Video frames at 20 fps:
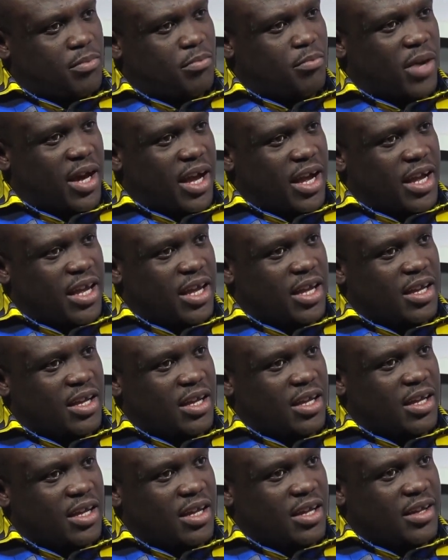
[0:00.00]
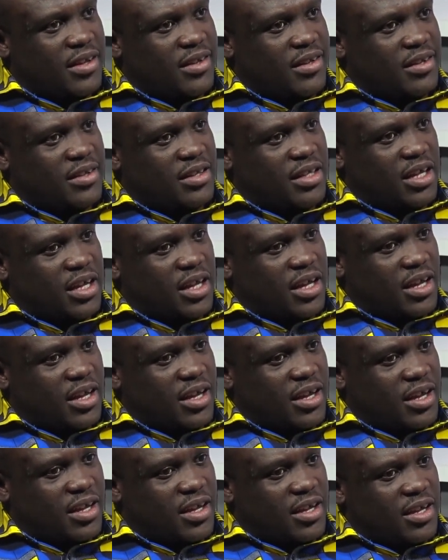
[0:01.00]
by
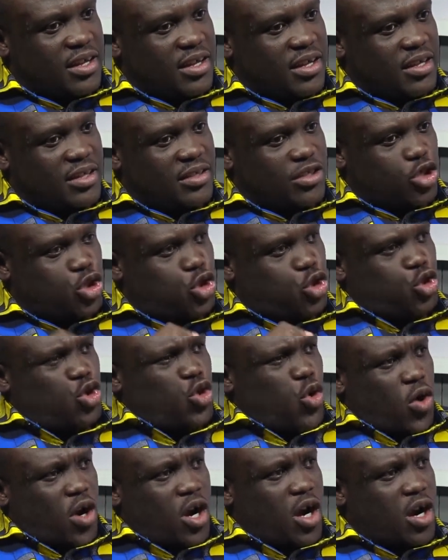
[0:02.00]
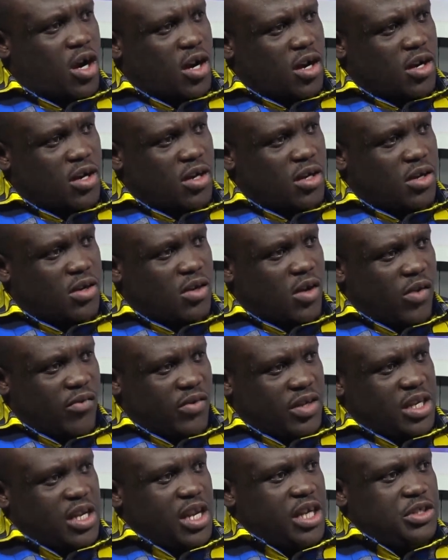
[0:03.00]
the, the shock
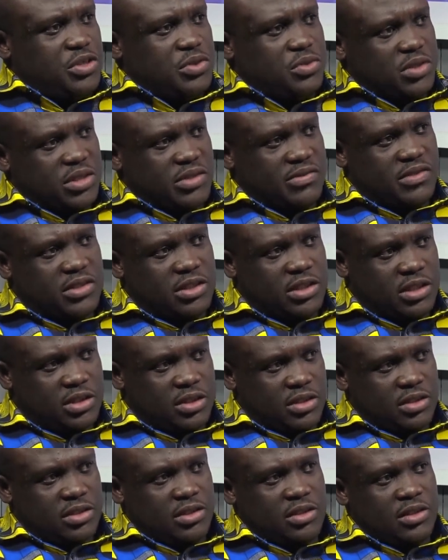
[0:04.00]
of an electoral defeat,